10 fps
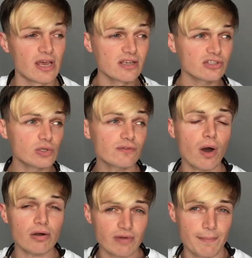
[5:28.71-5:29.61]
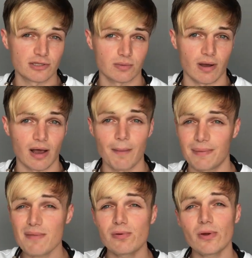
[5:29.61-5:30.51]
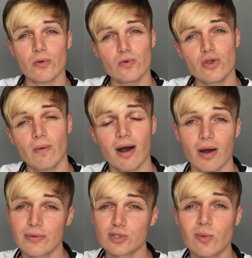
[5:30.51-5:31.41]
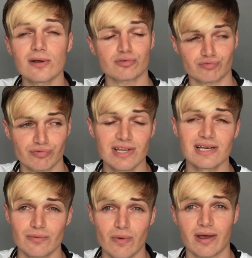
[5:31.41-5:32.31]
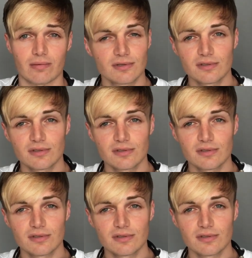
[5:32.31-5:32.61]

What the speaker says: So you've got a repertoire and people know who you are, which works really well.